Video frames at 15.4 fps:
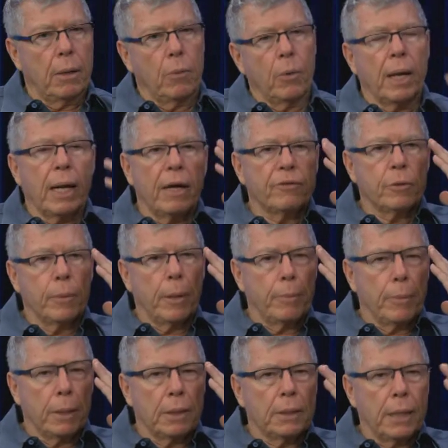uh, well, after my
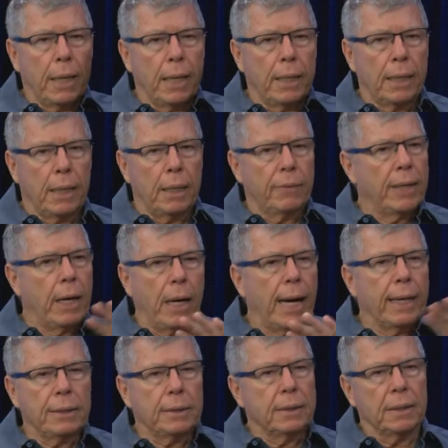mother died, I,
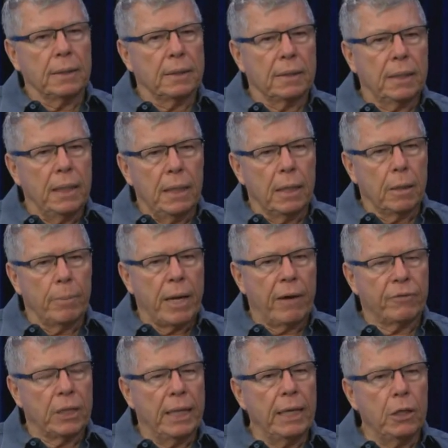I didn't see him
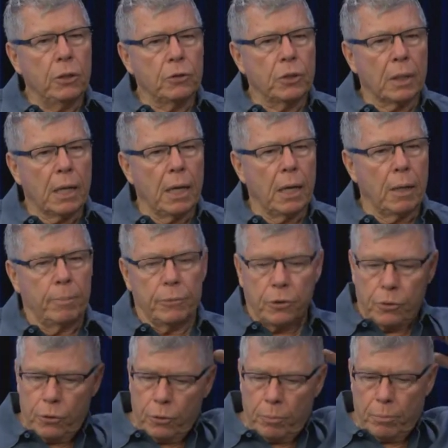after. He used to come
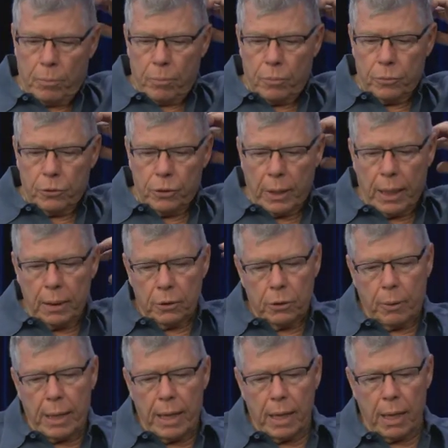to to
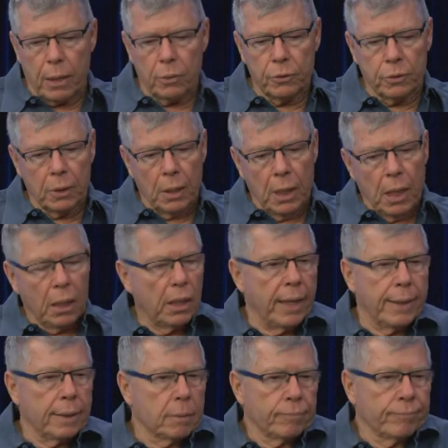to our house
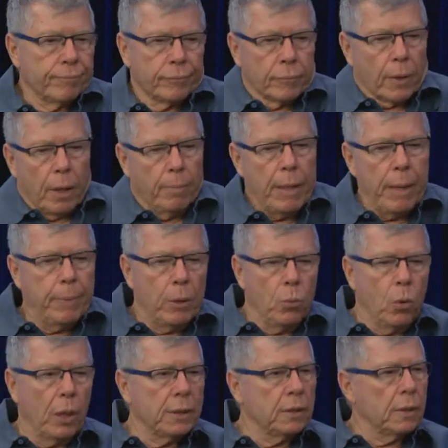like maybe
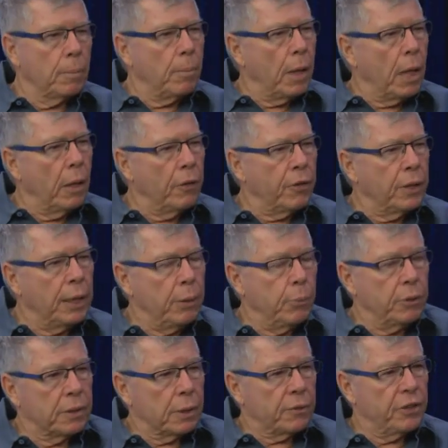once a month. Mm -hmm. He
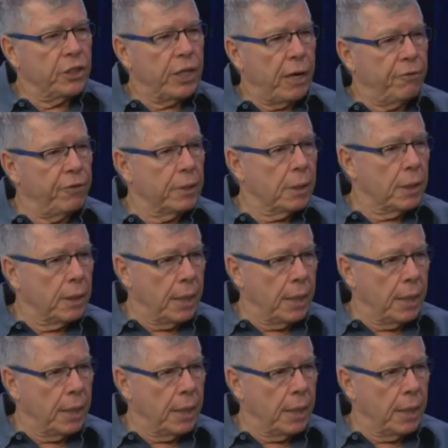was a mm-hmm. chef in